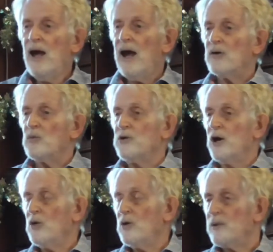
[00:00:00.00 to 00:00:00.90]
And we
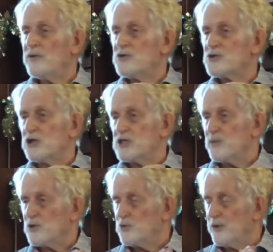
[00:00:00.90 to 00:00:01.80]
know when Matthew's
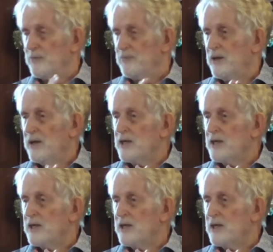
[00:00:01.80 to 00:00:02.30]
gospel is written,